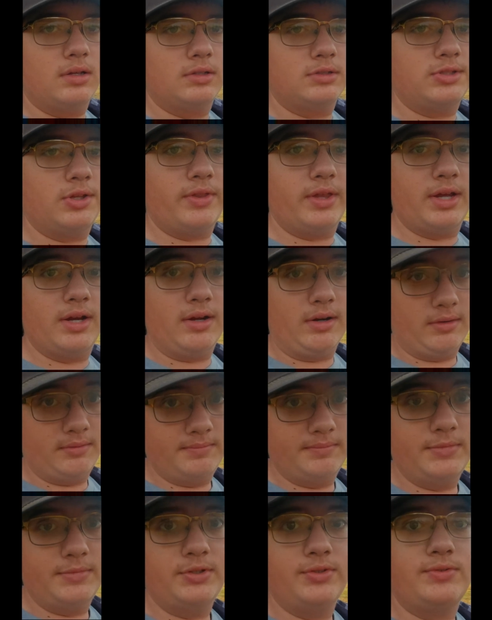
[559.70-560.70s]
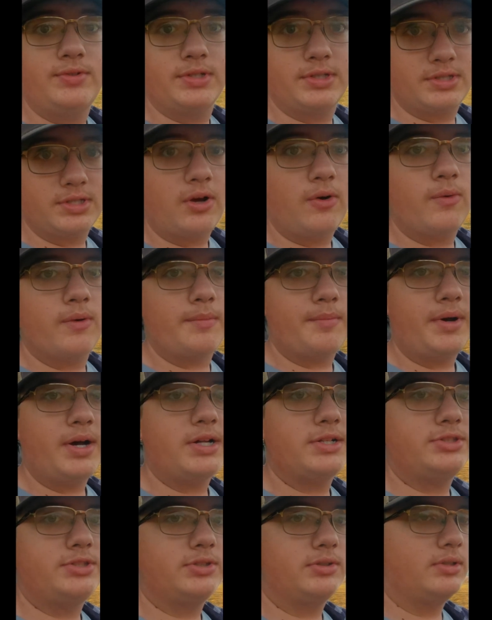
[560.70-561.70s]
So there, you just saw what a
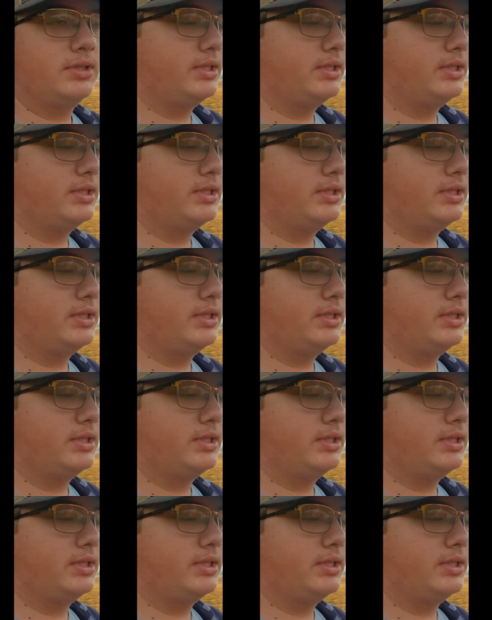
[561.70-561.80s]
module